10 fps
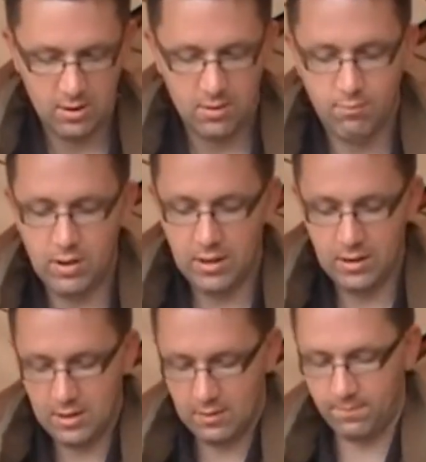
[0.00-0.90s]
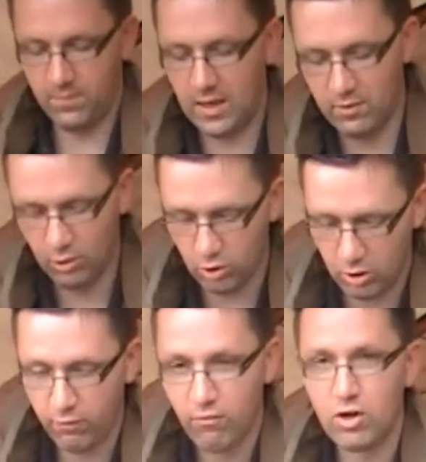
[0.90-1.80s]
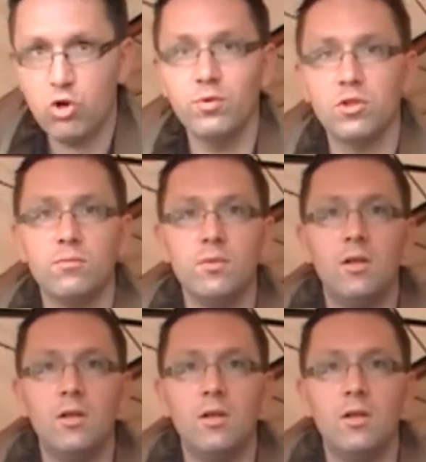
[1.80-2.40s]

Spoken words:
been having a good old thrash up some